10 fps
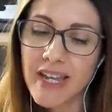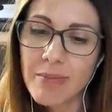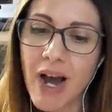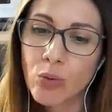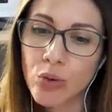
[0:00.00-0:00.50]

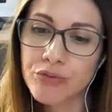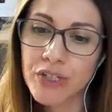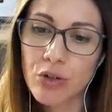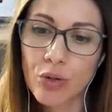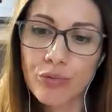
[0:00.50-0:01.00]
out of
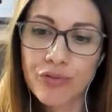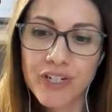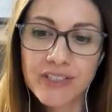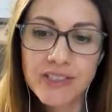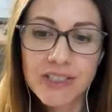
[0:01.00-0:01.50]
the
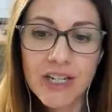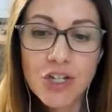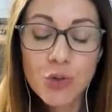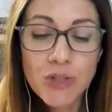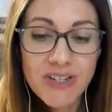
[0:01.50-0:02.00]
conference that
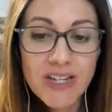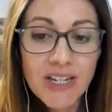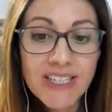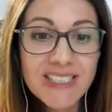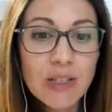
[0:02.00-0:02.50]
you
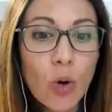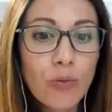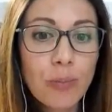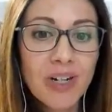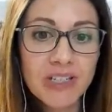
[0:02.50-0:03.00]
think is
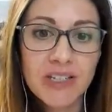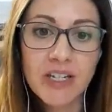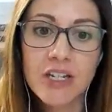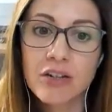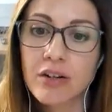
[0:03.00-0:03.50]
of
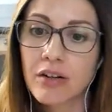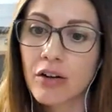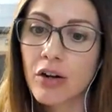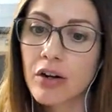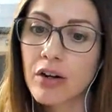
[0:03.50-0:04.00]

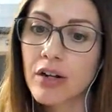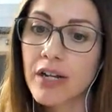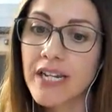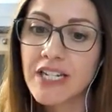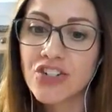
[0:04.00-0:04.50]
particular
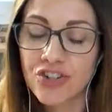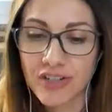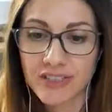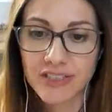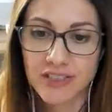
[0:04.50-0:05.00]

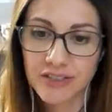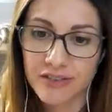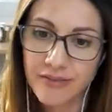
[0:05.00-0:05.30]
interest?